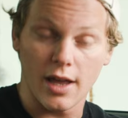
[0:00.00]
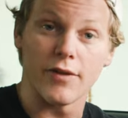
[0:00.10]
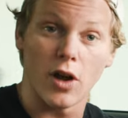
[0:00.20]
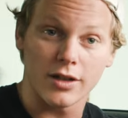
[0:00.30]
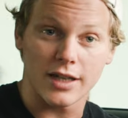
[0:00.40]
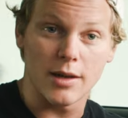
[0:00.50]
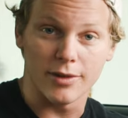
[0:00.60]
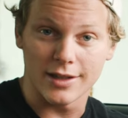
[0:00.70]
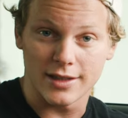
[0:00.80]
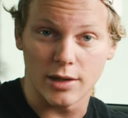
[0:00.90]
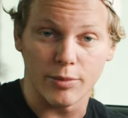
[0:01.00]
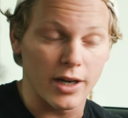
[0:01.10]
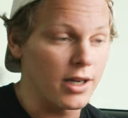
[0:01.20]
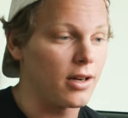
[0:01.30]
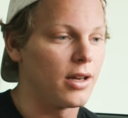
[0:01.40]
have an aux cable that's set up right
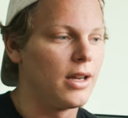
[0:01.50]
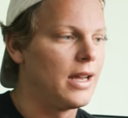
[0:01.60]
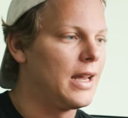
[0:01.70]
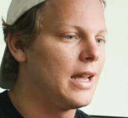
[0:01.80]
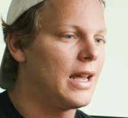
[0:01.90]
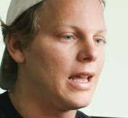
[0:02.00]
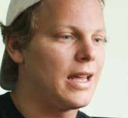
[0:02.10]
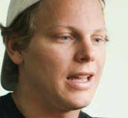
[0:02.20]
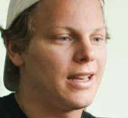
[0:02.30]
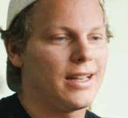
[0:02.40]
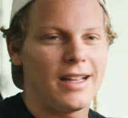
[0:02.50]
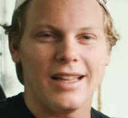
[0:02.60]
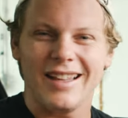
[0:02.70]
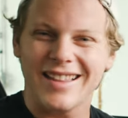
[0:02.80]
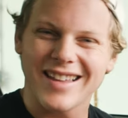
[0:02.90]
here. And
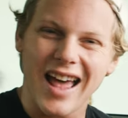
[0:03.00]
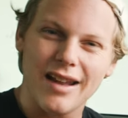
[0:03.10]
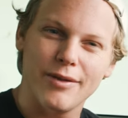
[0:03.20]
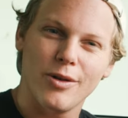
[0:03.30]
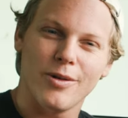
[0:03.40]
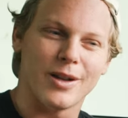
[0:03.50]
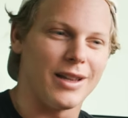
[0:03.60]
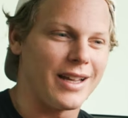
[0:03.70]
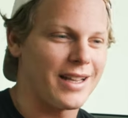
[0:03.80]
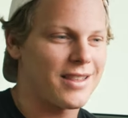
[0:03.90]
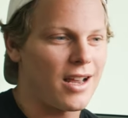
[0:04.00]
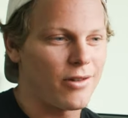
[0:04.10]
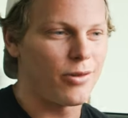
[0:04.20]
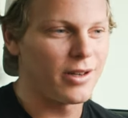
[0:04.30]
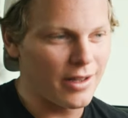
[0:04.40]
it's kind of annoying. Like it's kind of
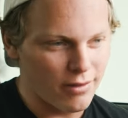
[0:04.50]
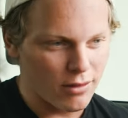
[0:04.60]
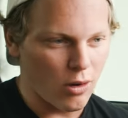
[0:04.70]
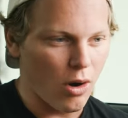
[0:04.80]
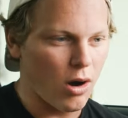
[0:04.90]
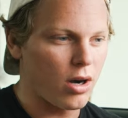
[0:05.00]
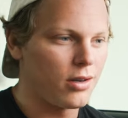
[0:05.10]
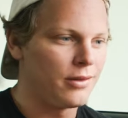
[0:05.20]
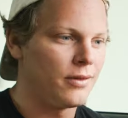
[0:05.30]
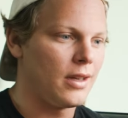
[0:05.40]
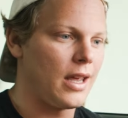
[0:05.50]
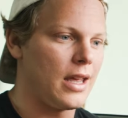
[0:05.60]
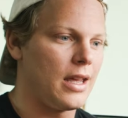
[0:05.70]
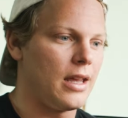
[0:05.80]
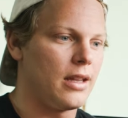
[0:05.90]
annoying to have this car,
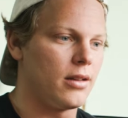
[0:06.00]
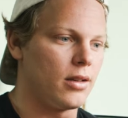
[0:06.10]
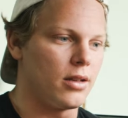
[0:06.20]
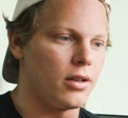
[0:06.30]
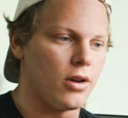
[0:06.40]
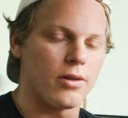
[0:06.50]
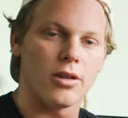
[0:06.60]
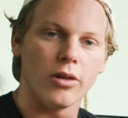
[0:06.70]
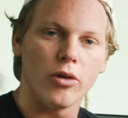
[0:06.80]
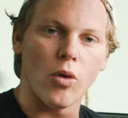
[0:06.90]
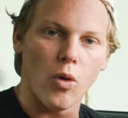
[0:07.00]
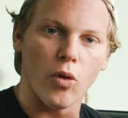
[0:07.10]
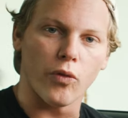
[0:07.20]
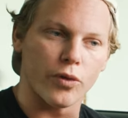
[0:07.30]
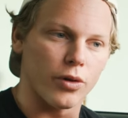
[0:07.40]
and you know it's a little
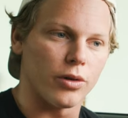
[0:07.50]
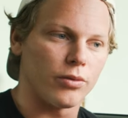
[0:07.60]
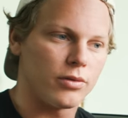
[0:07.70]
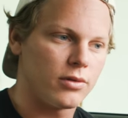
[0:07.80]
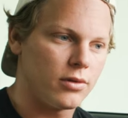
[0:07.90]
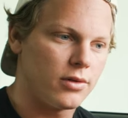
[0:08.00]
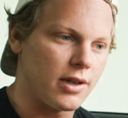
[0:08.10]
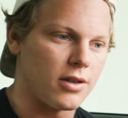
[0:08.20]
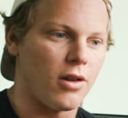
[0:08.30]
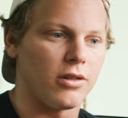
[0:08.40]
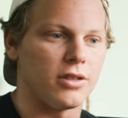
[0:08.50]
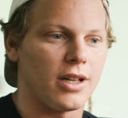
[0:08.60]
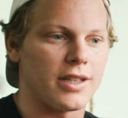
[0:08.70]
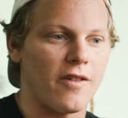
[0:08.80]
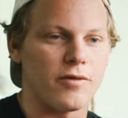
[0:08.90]
old for technology
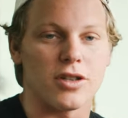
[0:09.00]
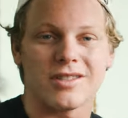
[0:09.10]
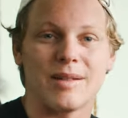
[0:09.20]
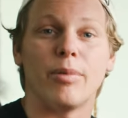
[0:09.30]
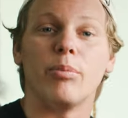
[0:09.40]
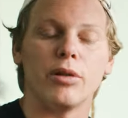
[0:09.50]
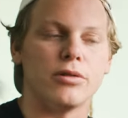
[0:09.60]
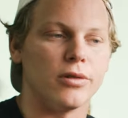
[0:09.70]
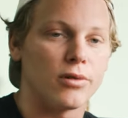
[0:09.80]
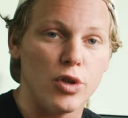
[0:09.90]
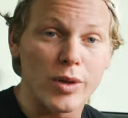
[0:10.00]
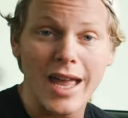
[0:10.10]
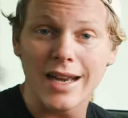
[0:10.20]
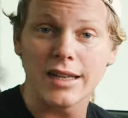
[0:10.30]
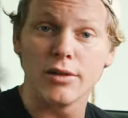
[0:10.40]
not to have just simple Bluetooth. You
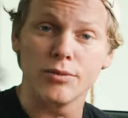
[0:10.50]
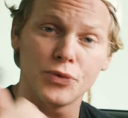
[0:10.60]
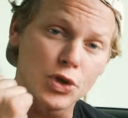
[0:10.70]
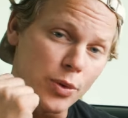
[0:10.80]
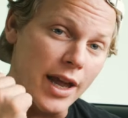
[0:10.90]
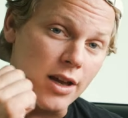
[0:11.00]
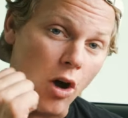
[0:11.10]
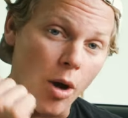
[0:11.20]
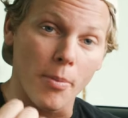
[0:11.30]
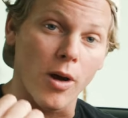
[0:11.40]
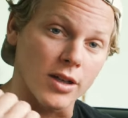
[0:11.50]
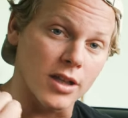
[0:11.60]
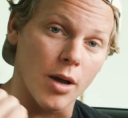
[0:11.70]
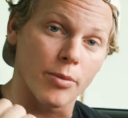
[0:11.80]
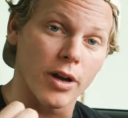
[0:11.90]
can do a COM box
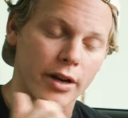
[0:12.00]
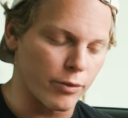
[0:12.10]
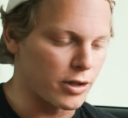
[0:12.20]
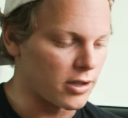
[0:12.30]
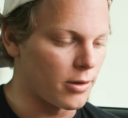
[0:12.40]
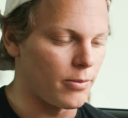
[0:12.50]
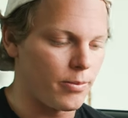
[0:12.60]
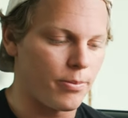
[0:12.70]
upgrade, which is the